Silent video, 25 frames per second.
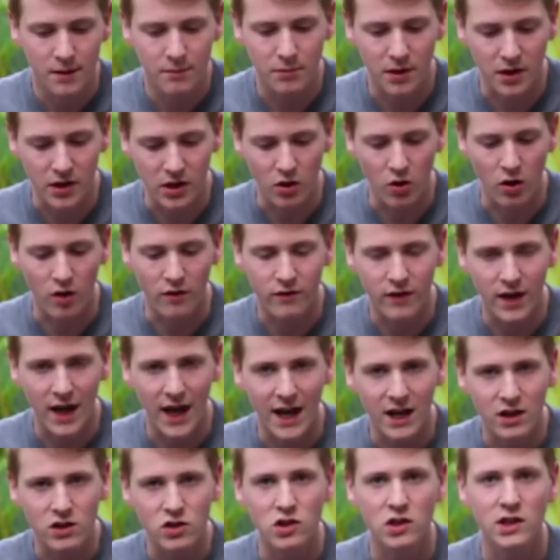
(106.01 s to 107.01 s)
But no, I've
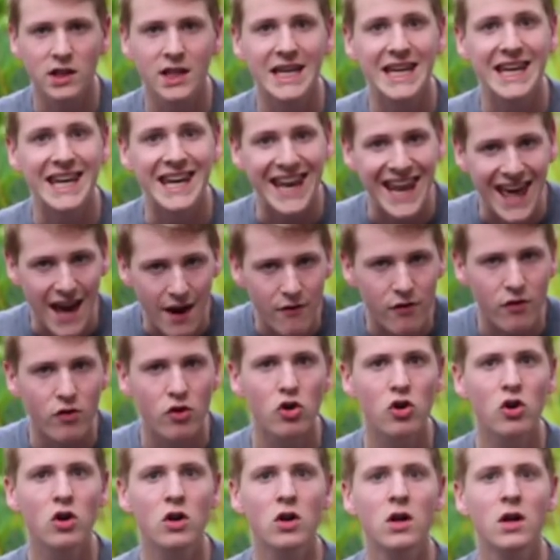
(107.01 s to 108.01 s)
actually
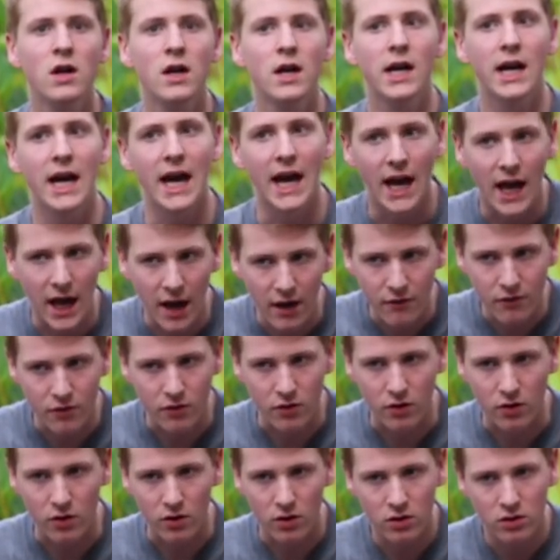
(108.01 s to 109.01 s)
never
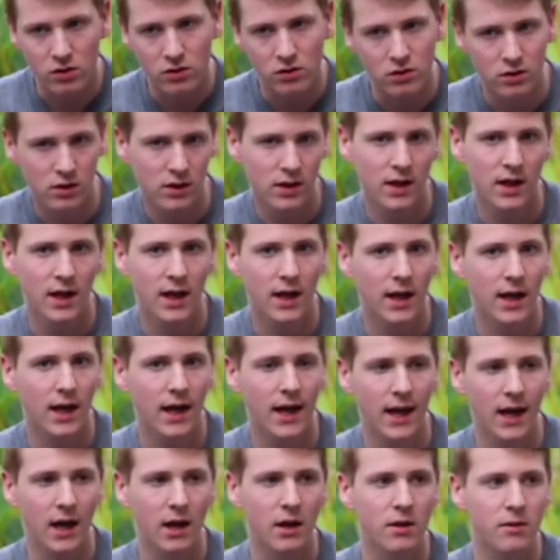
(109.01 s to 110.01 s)
ever
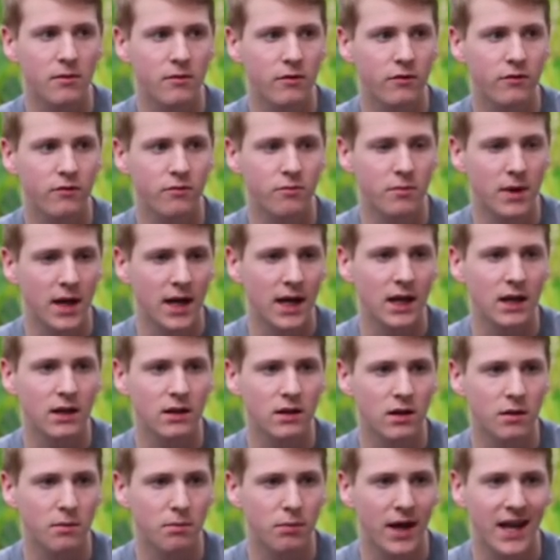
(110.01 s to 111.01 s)
had made
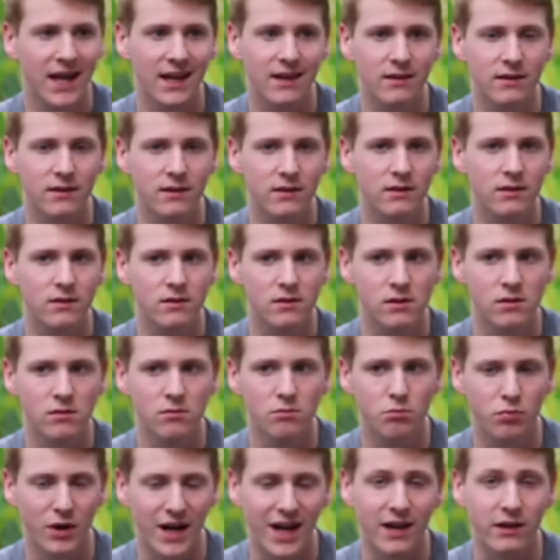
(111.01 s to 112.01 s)
a paid
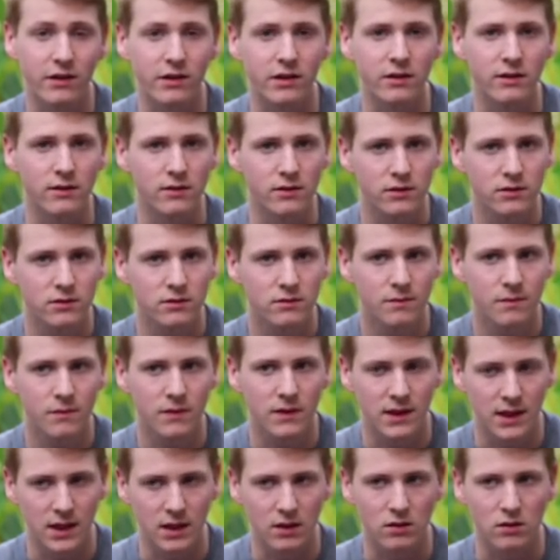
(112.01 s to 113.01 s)
brand deal
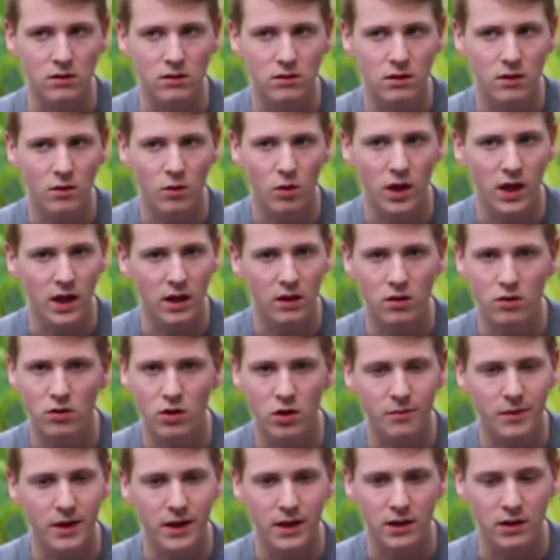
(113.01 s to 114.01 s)
deal either
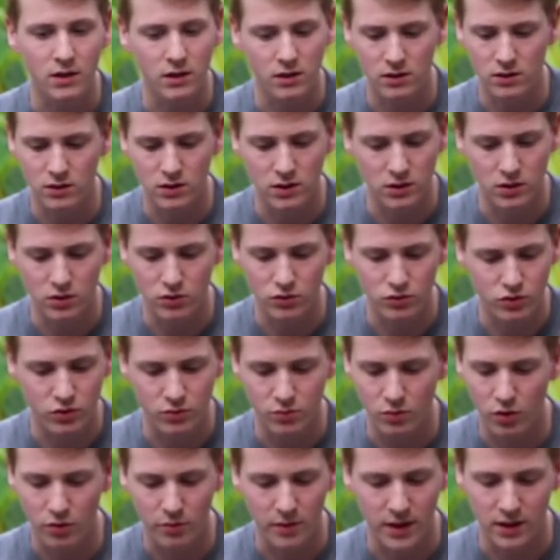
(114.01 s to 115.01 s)
on my
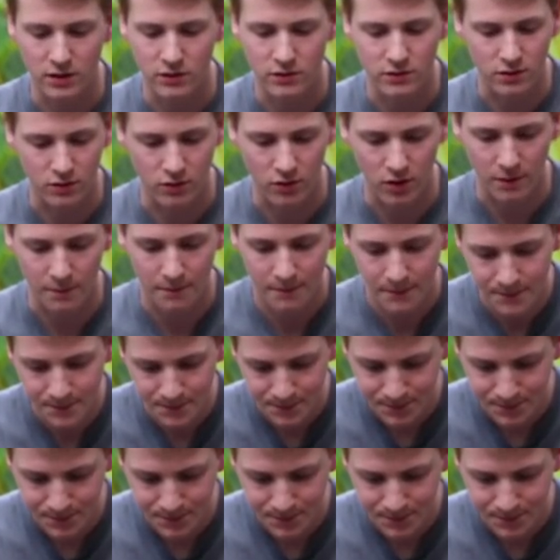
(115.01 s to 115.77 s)
YouTube or my Instagram.